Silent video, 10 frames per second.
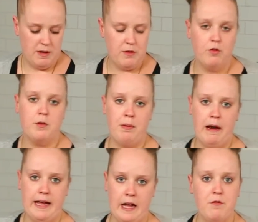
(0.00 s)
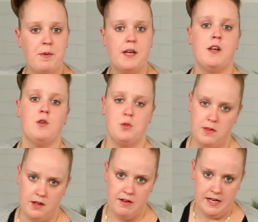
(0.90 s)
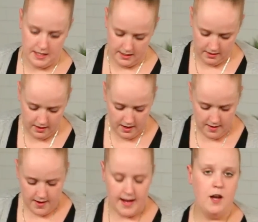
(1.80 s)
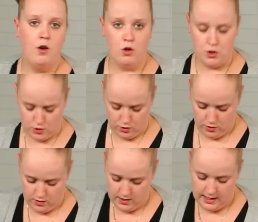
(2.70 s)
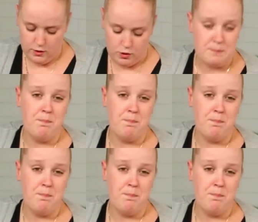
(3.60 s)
when they're on the plate, everybody knows what they're eating. It looks good, it looks